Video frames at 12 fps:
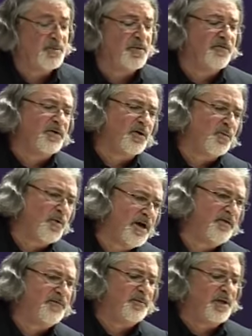We're moving
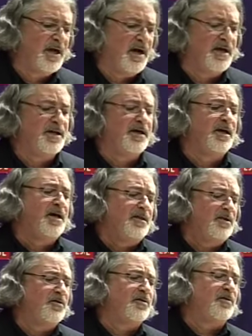away from the idea
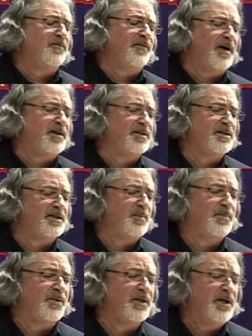that you can find
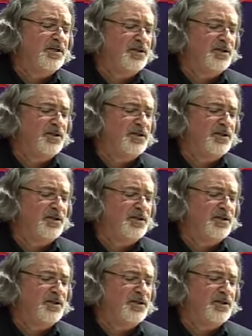simple